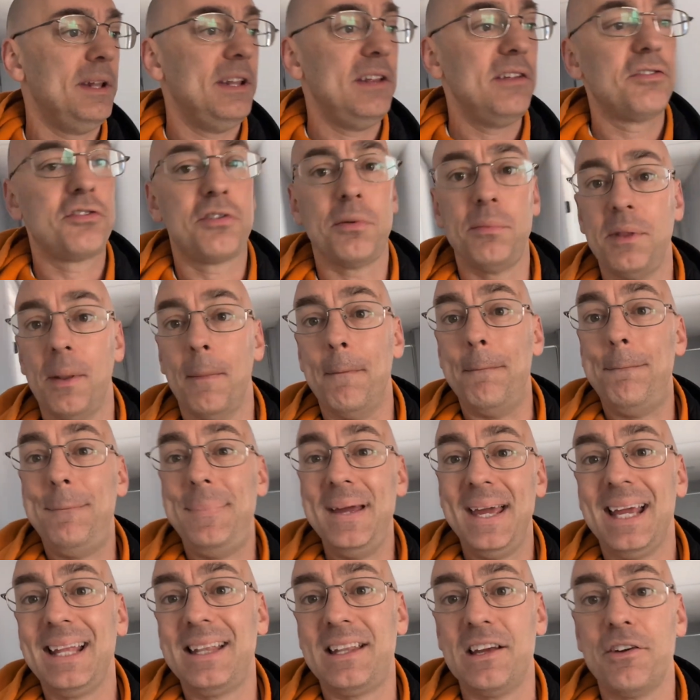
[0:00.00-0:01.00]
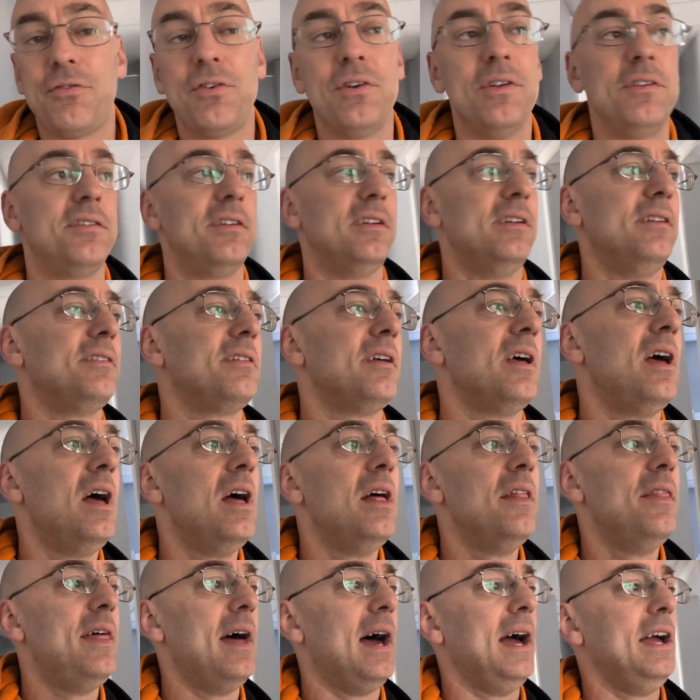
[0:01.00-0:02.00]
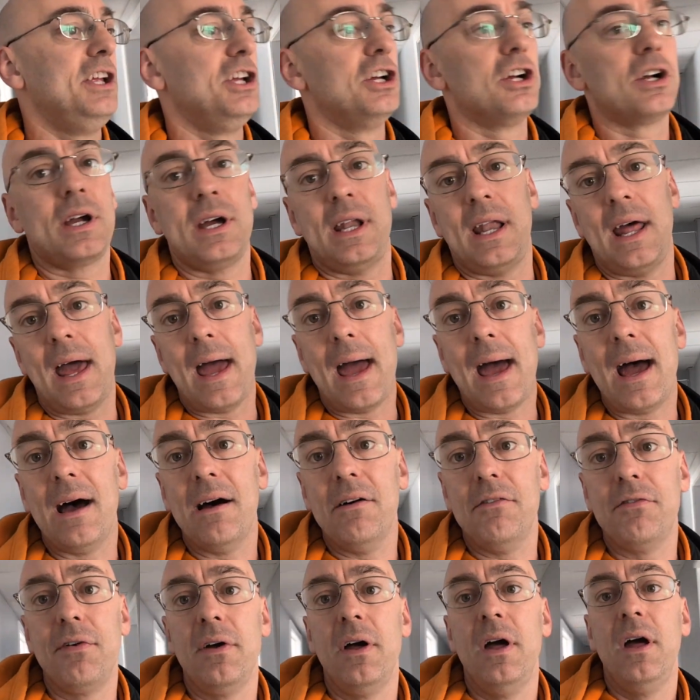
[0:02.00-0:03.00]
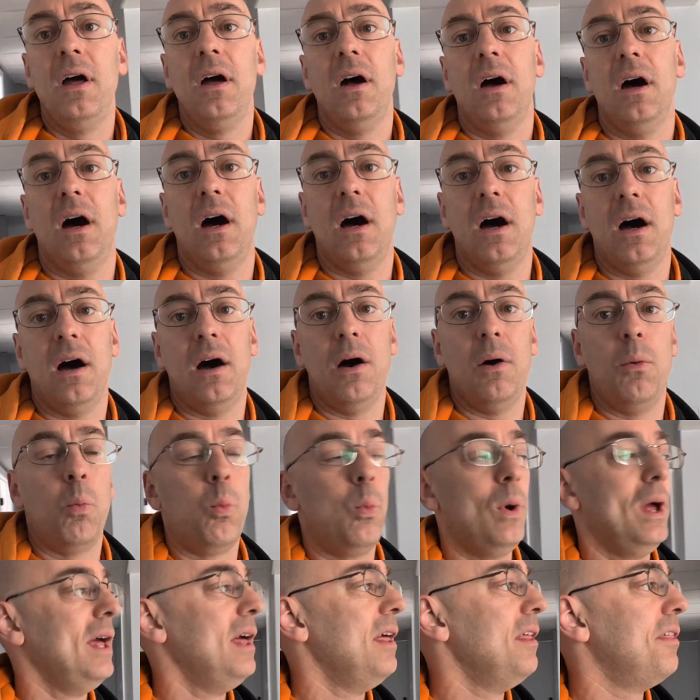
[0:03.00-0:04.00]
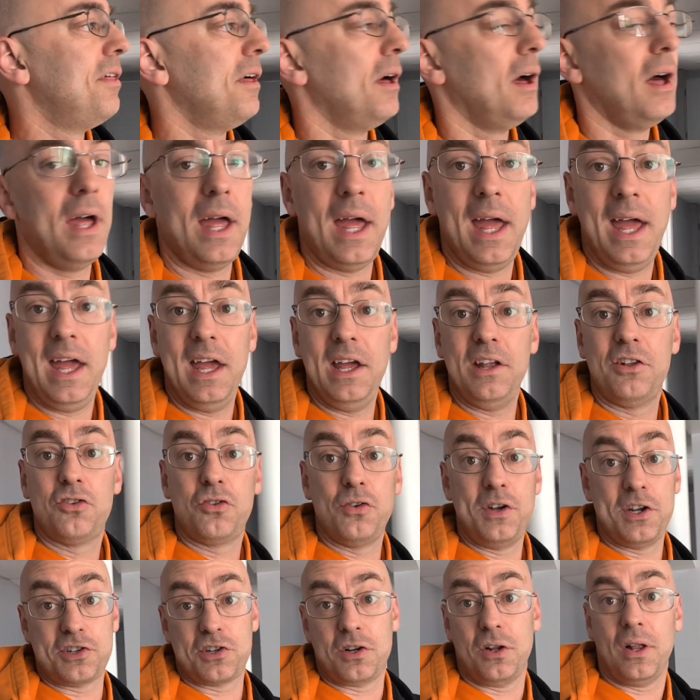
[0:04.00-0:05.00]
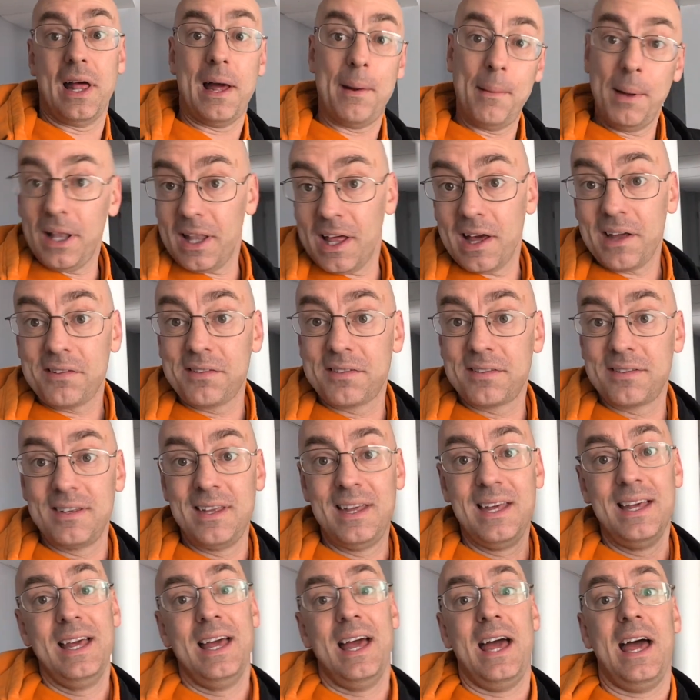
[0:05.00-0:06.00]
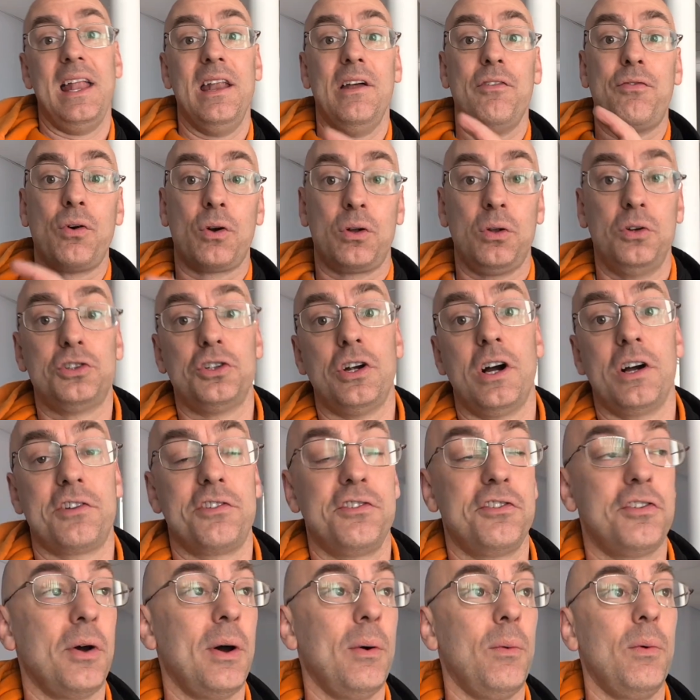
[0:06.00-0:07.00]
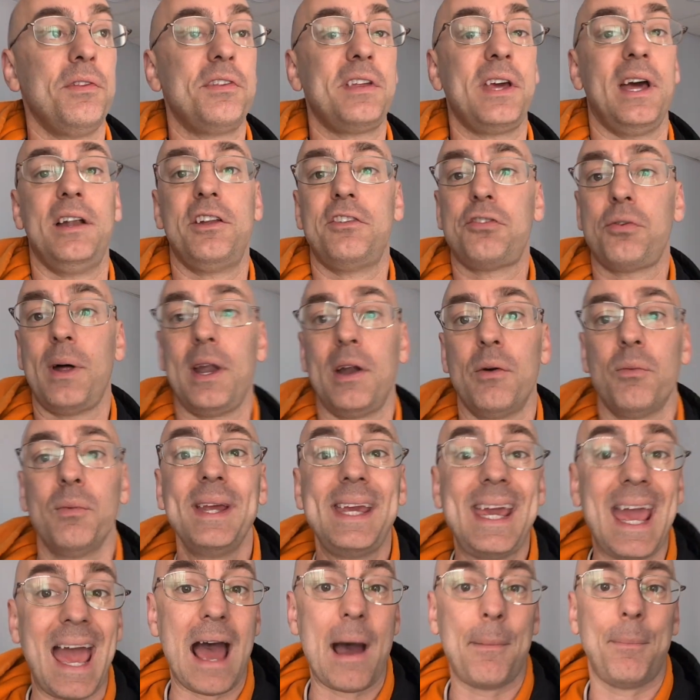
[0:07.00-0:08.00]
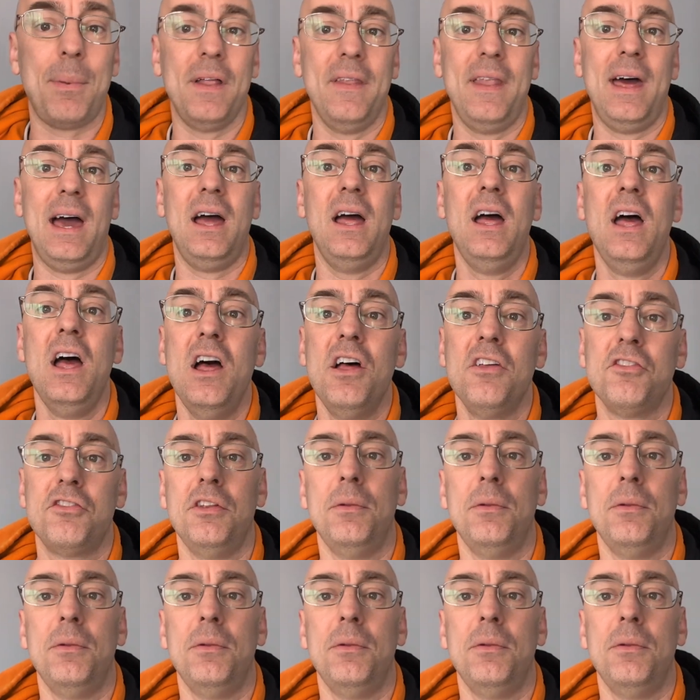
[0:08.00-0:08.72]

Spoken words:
I mean, these are some of the big differences that you're going to have with a traditional MLS and a foreclosure auction. So once again, I just want to recap on that.